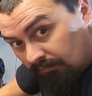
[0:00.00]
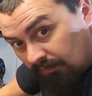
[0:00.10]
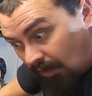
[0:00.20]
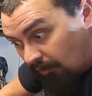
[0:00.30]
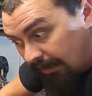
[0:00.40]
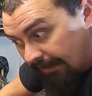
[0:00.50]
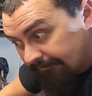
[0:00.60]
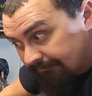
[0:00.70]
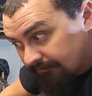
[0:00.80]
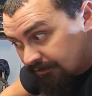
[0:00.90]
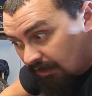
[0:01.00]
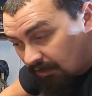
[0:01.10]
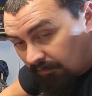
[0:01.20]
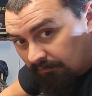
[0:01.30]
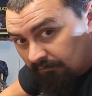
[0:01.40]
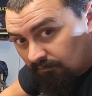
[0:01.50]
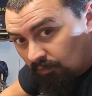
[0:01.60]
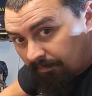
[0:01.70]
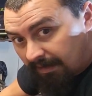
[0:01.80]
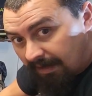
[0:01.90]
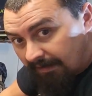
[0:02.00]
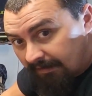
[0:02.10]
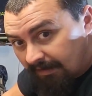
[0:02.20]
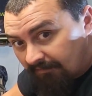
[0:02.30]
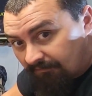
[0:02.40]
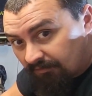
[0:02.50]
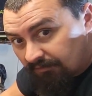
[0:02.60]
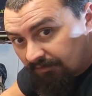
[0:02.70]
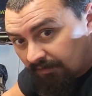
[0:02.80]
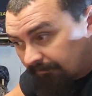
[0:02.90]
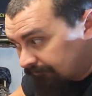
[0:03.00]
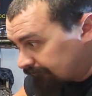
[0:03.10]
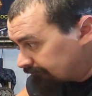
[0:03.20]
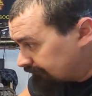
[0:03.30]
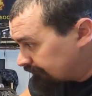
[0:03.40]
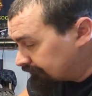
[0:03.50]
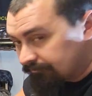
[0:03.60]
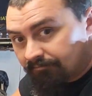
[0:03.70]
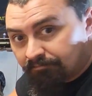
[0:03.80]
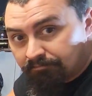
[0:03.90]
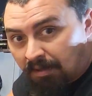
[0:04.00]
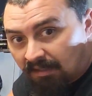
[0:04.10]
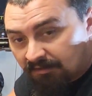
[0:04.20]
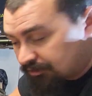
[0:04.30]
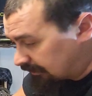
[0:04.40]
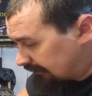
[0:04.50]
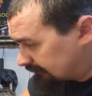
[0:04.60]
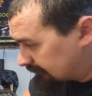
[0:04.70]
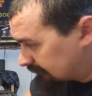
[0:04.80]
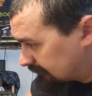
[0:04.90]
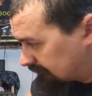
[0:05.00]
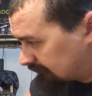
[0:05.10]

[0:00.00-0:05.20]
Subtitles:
Okay, so we're back after some polishing.